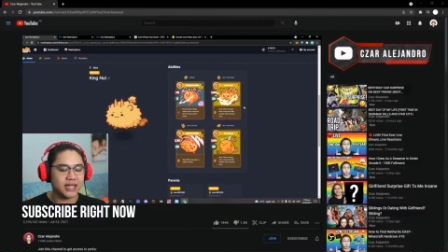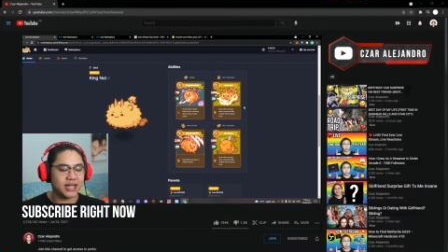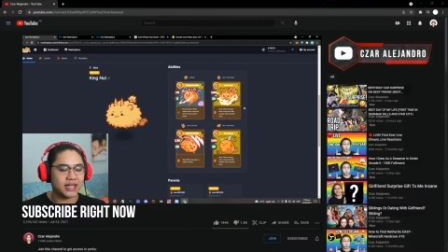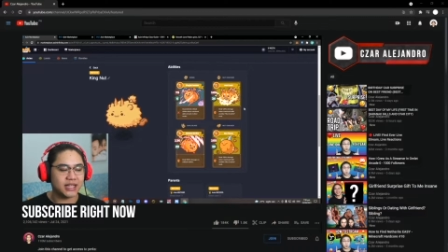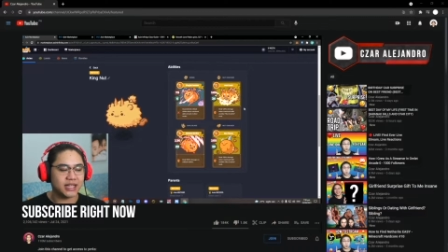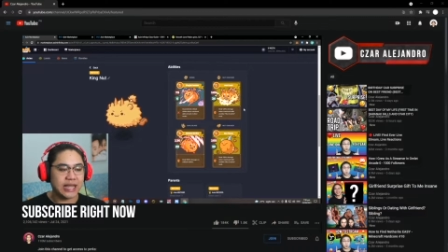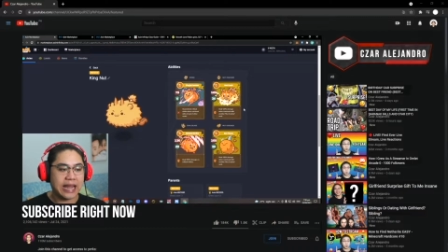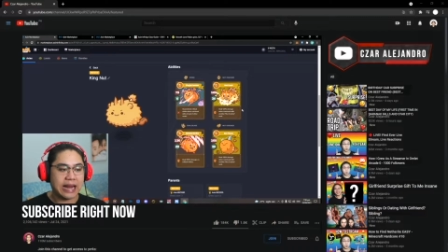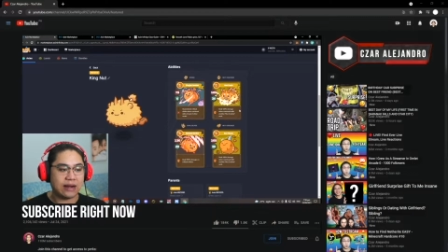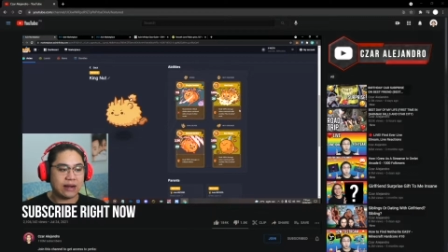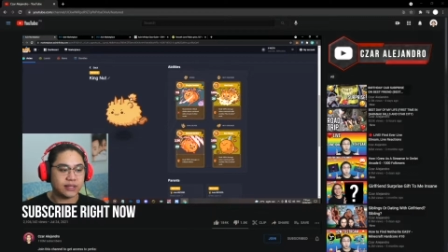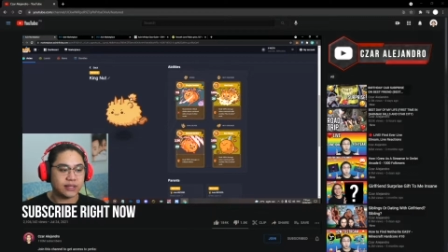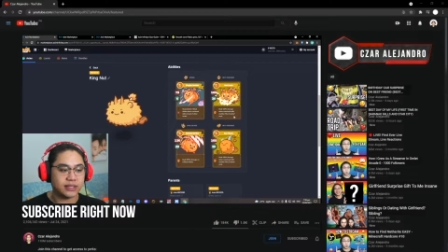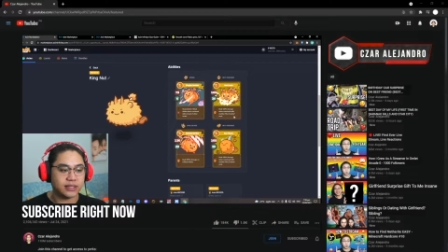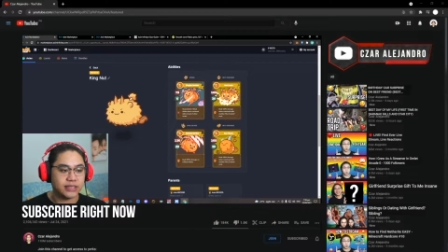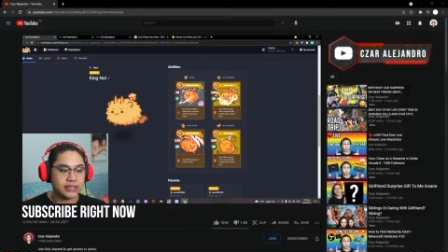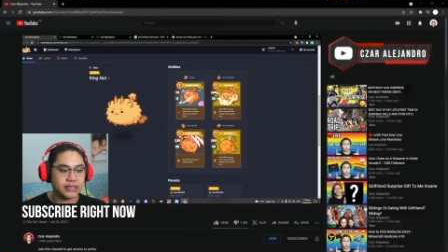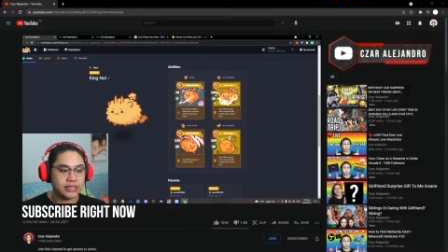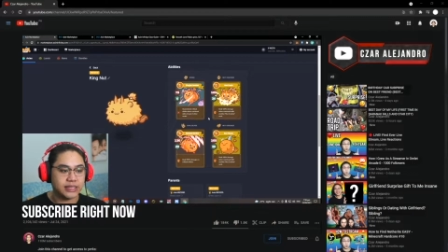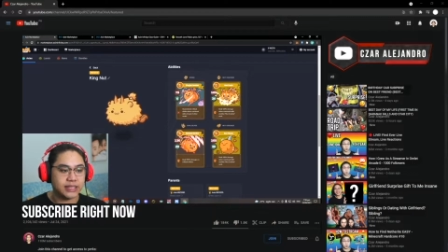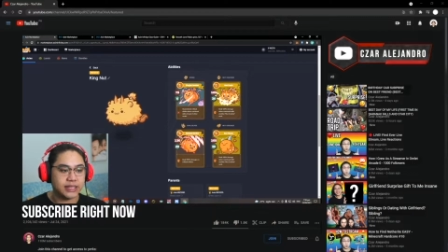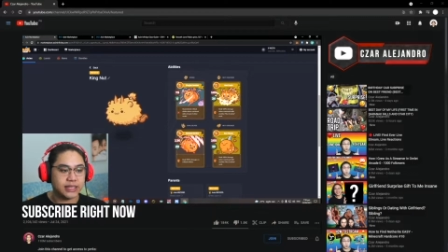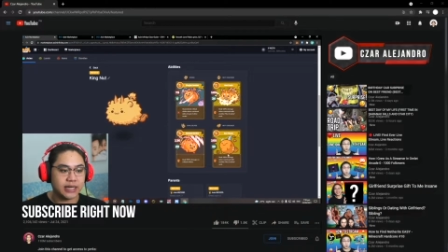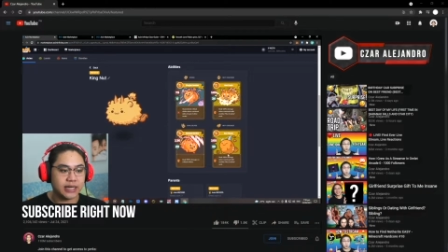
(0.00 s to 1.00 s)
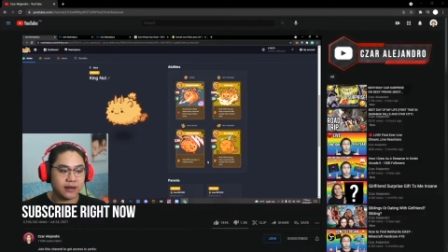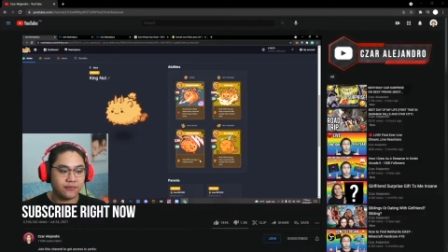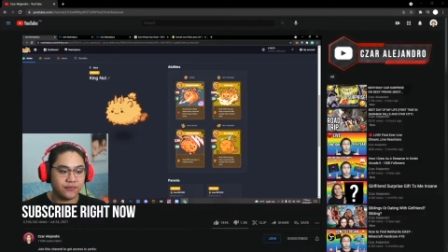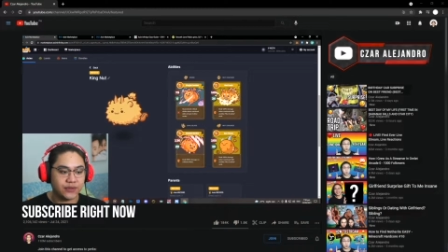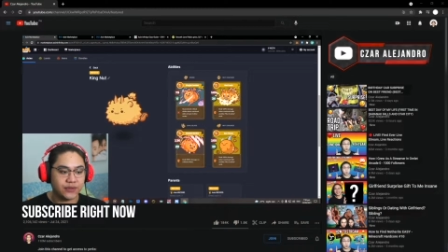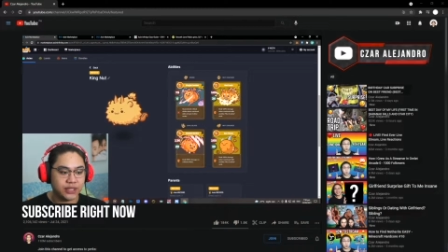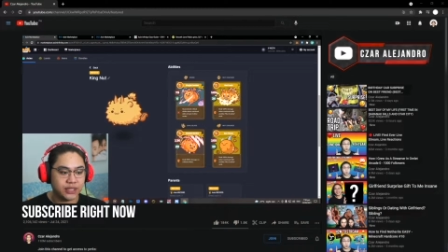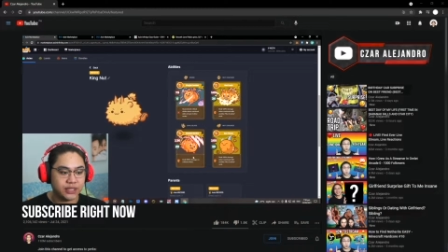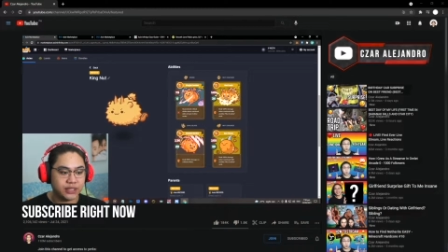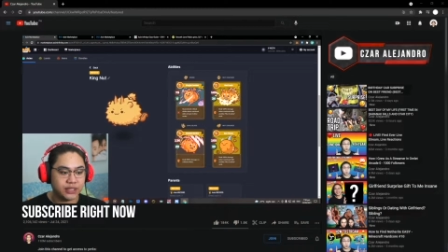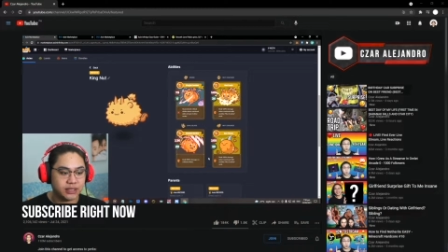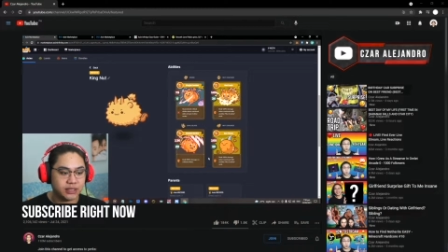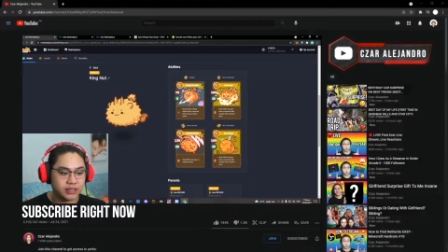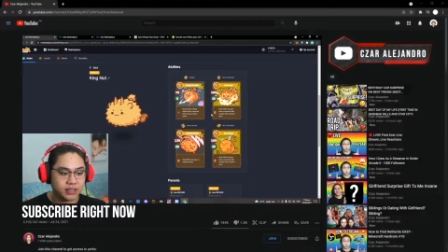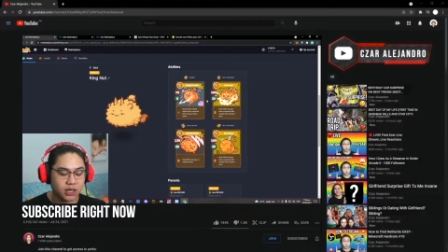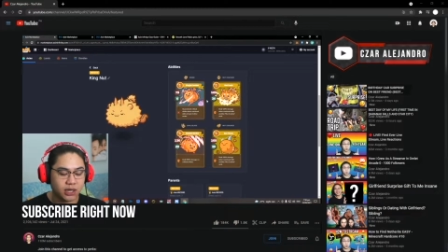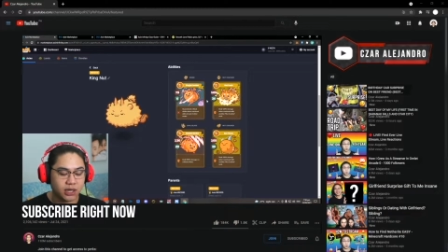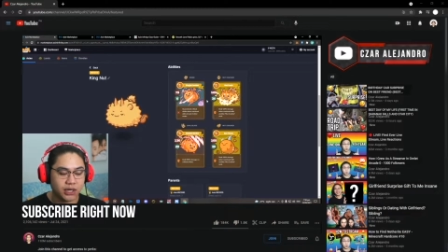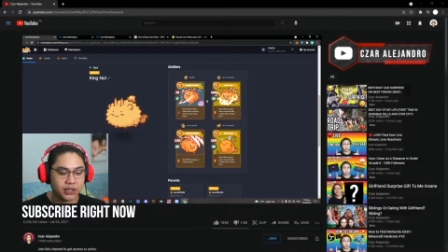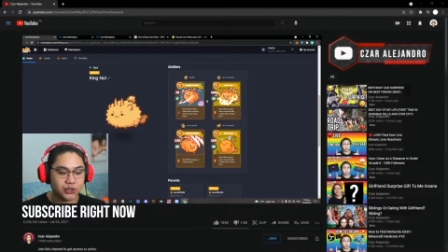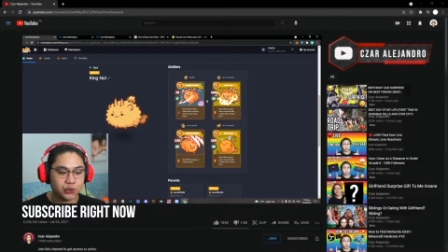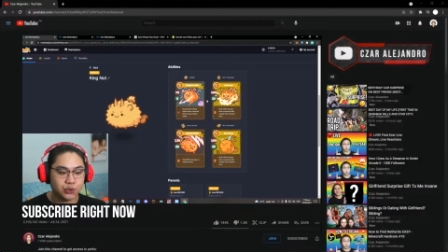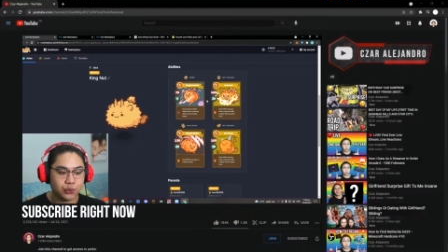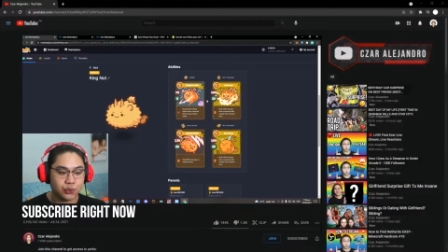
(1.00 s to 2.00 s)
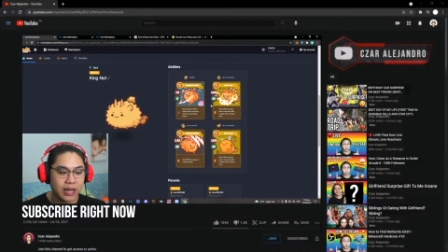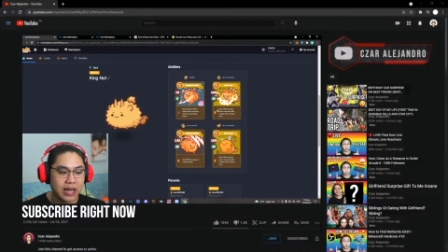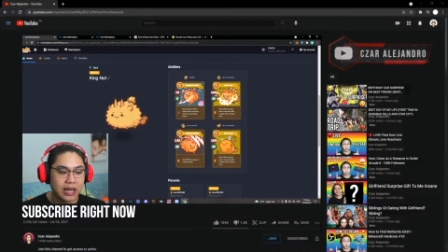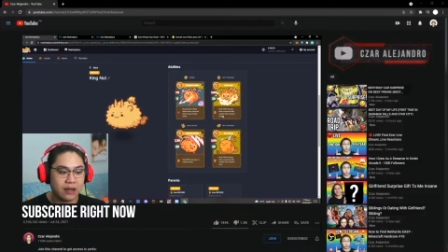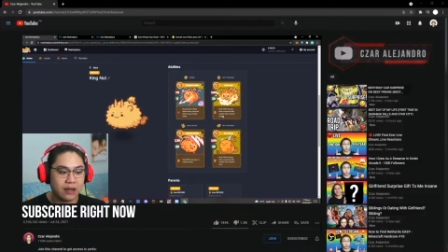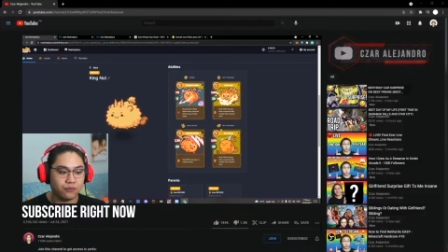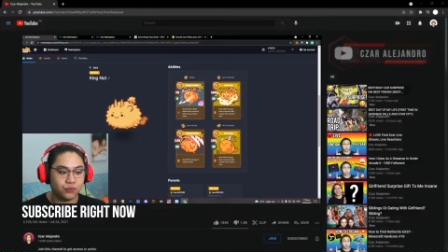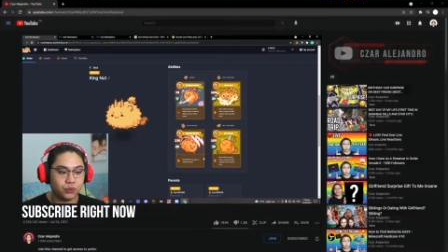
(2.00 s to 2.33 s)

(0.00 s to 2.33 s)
guaranteed that every card you have